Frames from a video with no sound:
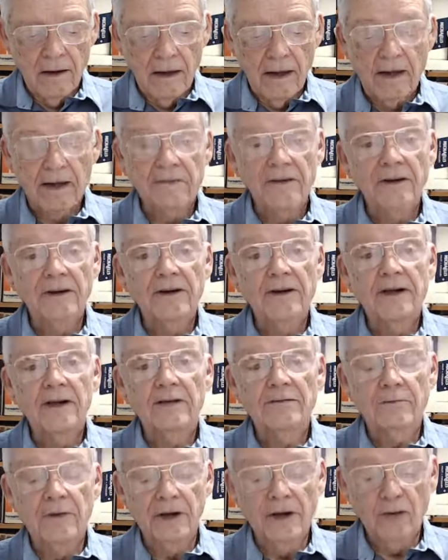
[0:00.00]
And I've already
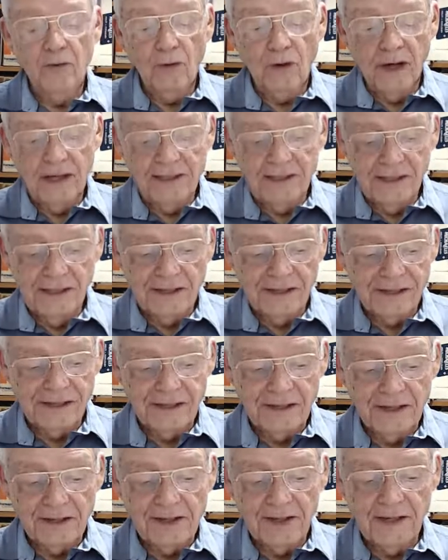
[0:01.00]
explained why Jesus
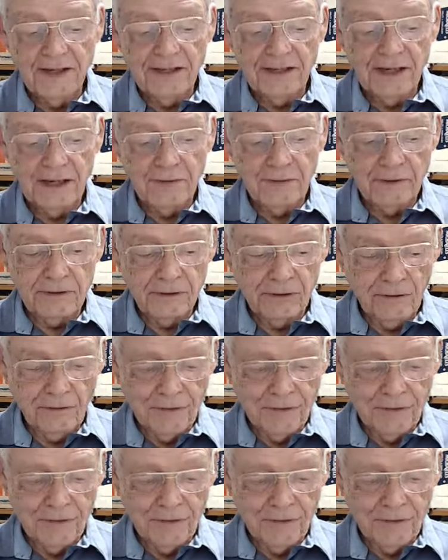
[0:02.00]
sent the disciples to